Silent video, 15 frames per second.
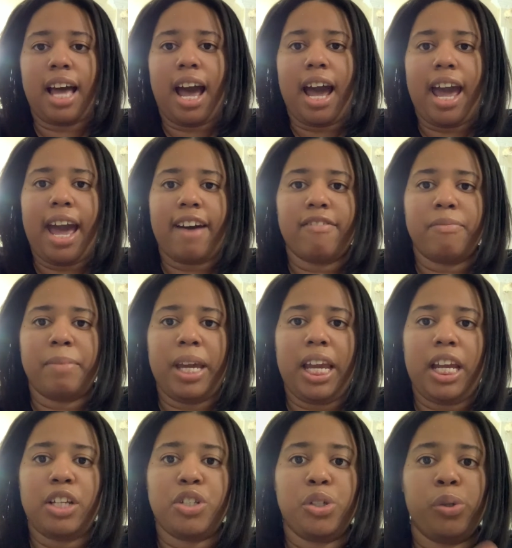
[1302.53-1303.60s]
I have
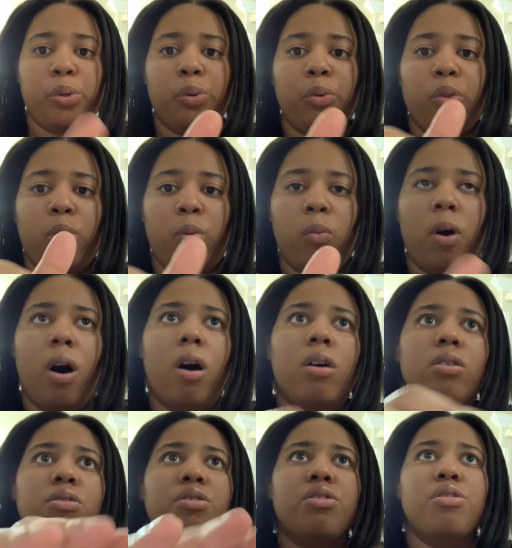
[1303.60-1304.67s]
made to the
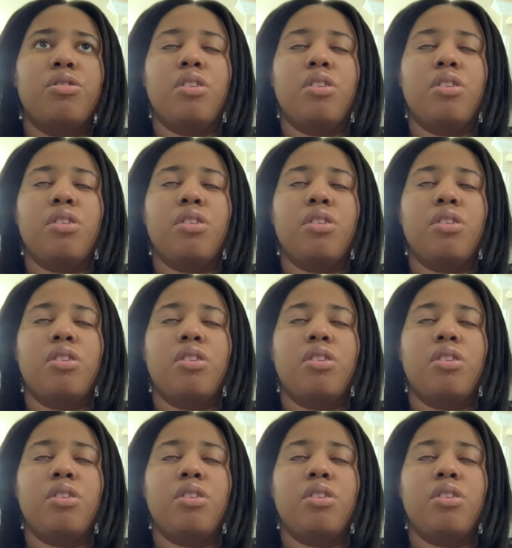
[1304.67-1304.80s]
walls.